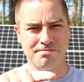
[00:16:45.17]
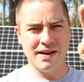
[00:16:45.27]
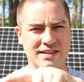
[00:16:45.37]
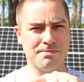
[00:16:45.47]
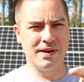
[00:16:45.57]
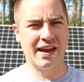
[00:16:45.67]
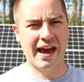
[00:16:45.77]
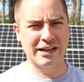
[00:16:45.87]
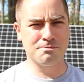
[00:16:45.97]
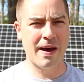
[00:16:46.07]
makes a big
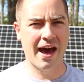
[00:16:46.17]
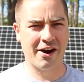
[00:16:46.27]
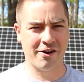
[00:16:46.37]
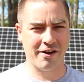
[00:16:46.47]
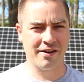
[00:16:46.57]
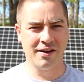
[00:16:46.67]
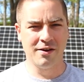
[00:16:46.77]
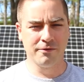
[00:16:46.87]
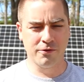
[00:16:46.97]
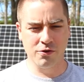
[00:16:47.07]
X pattern
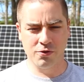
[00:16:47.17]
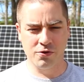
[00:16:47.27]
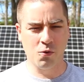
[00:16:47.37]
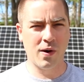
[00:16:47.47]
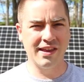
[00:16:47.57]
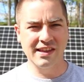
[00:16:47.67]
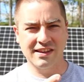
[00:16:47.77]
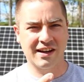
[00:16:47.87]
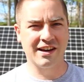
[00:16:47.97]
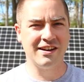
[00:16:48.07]
for the way that
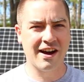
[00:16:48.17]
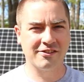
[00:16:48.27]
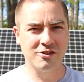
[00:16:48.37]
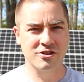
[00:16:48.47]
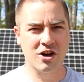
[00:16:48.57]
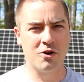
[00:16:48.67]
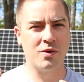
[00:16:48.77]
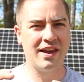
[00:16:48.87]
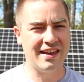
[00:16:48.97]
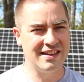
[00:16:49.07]
the conductors
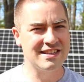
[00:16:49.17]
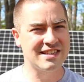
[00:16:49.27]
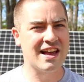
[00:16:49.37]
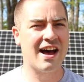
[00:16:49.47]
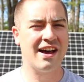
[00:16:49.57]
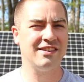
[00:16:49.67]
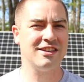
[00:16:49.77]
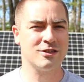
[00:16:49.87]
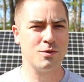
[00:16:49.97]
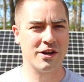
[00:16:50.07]
go inside
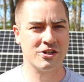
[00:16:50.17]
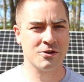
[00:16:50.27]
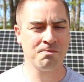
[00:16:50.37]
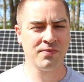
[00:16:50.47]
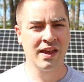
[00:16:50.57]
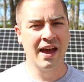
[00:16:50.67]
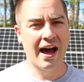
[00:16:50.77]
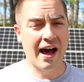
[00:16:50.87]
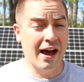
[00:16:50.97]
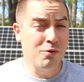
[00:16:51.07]
the switch.
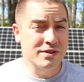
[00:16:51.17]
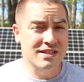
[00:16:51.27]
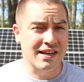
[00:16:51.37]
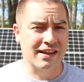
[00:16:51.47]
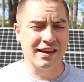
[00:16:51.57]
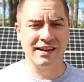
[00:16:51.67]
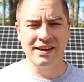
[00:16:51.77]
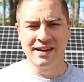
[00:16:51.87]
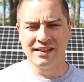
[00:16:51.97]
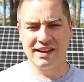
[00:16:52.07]
I was thinking
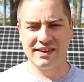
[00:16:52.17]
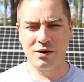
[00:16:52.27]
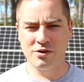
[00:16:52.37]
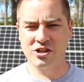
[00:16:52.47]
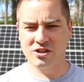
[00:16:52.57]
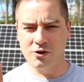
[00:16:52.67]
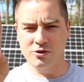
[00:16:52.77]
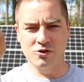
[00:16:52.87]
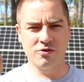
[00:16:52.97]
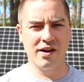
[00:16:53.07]
that they would just go
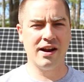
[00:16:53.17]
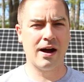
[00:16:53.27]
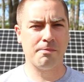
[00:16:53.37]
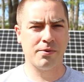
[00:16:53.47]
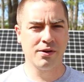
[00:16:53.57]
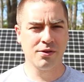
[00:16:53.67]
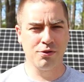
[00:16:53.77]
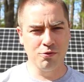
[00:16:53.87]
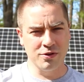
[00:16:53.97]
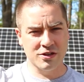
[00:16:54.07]
straight up
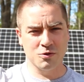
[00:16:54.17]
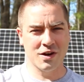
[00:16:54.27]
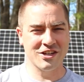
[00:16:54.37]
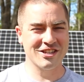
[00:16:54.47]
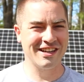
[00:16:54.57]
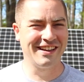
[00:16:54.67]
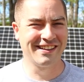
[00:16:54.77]
through the switch.